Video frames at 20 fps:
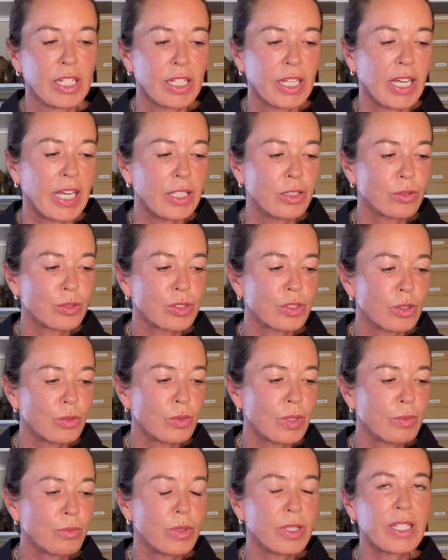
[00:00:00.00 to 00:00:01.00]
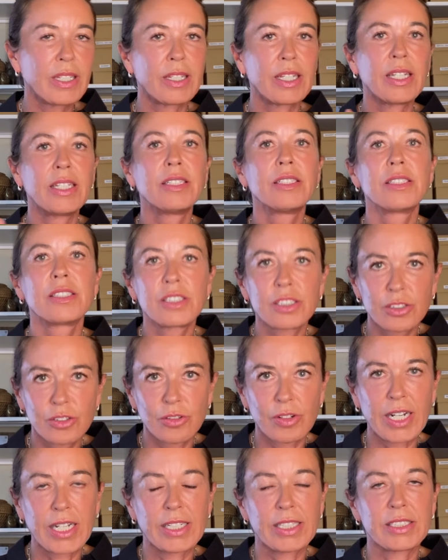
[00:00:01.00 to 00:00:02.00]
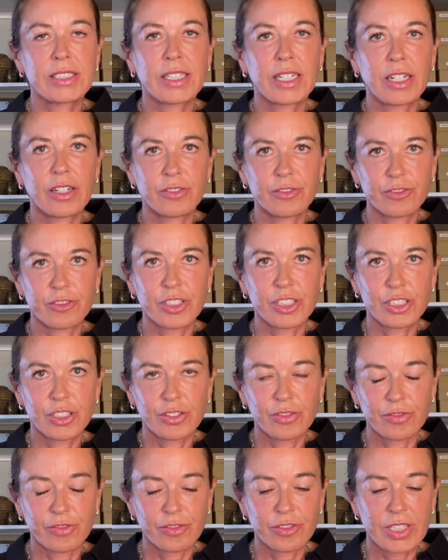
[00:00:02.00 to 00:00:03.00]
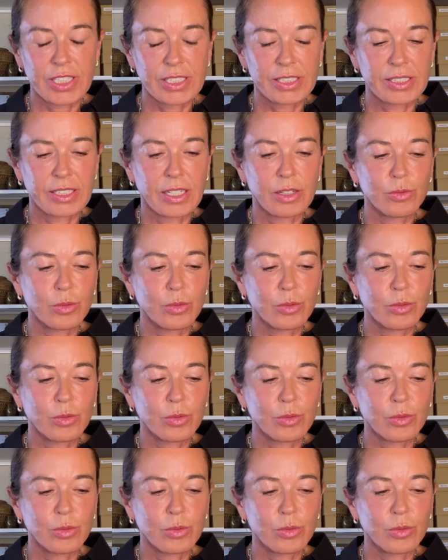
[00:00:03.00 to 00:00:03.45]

And also, when we integrate our fridge and freezer,